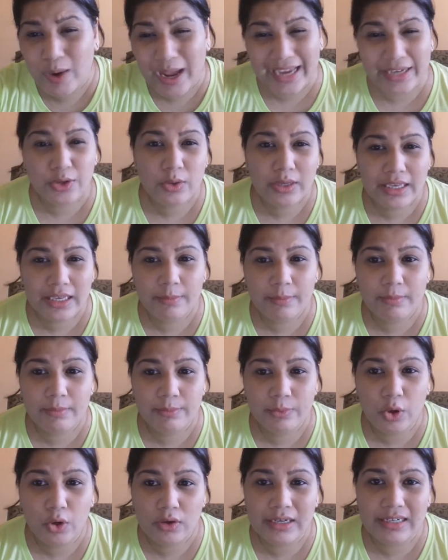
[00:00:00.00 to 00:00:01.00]
try to
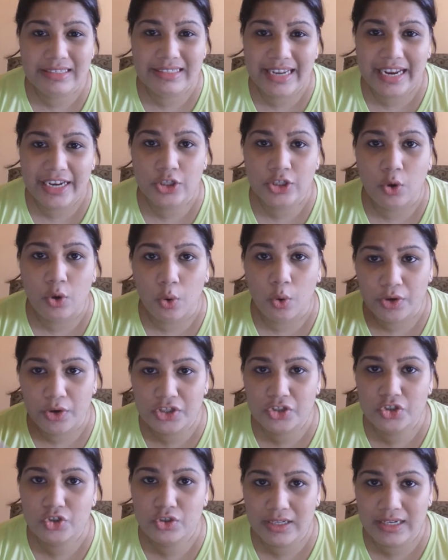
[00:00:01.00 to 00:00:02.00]
keep your content
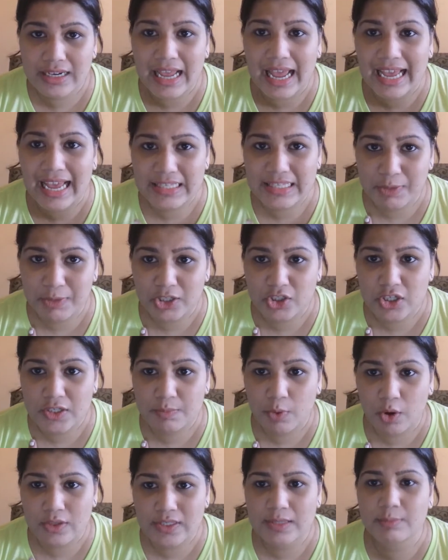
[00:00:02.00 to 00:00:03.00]
original as much
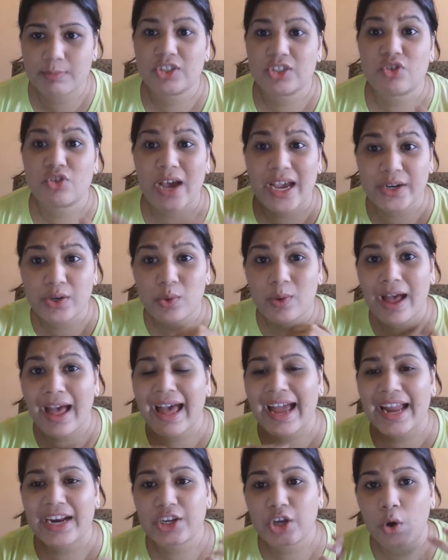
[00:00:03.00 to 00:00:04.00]
as possible. Try to
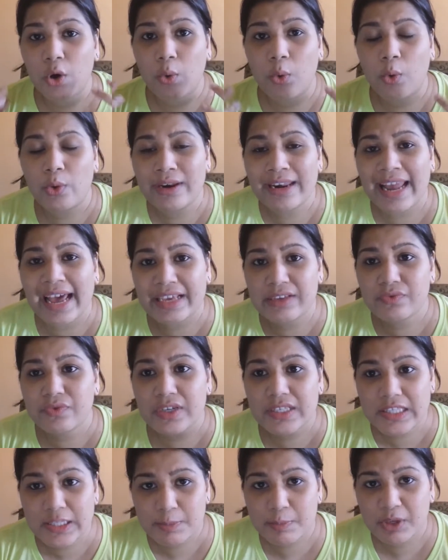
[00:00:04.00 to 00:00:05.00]
add your own
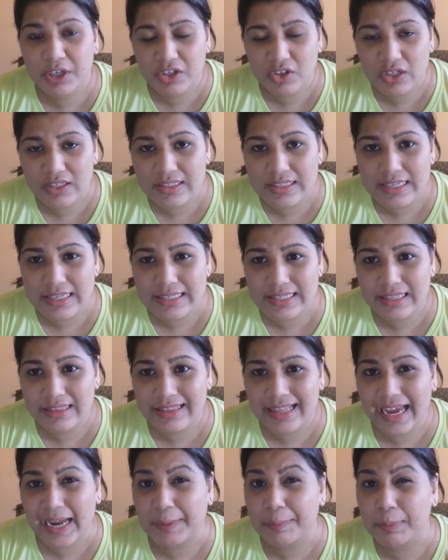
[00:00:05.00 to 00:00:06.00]
life experiences
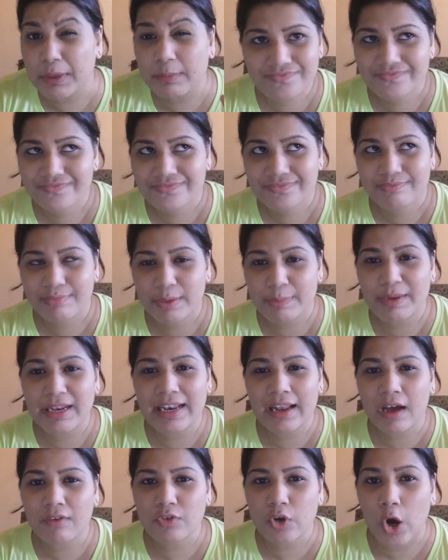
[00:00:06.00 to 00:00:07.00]
in that.
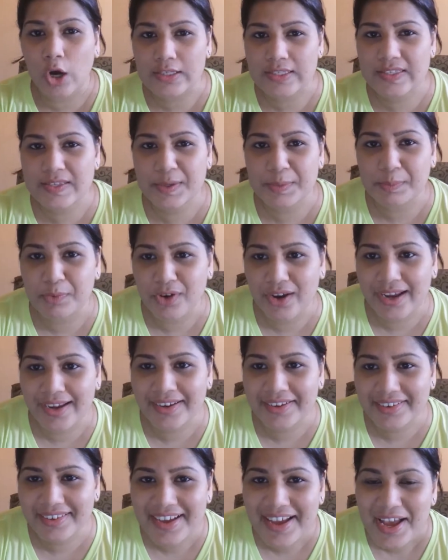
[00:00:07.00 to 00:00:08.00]
People love gossip,
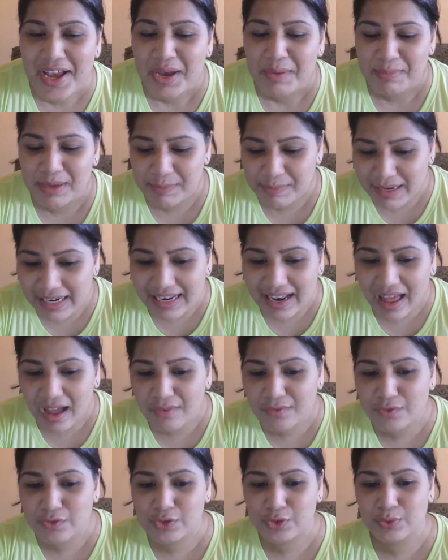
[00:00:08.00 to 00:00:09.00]
right? People
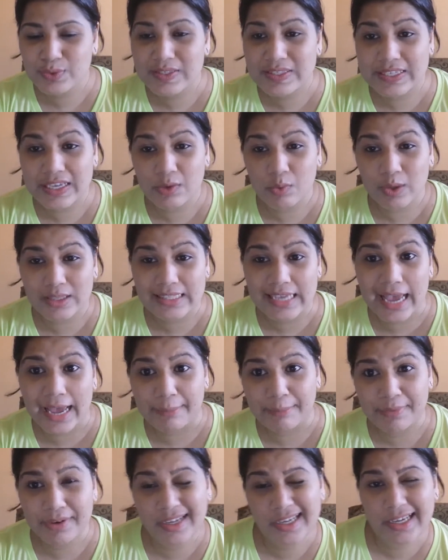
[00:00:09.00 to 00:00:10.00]
love to see what's
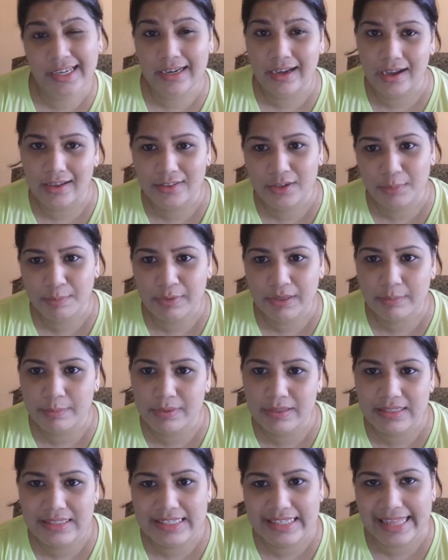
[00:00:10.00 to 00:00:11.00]
happening in other
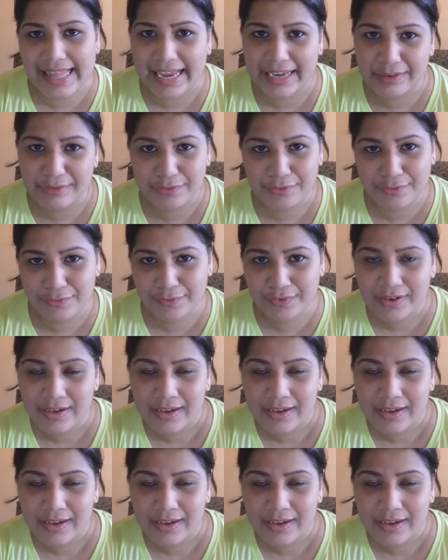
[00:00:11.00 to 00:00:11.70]
people's life.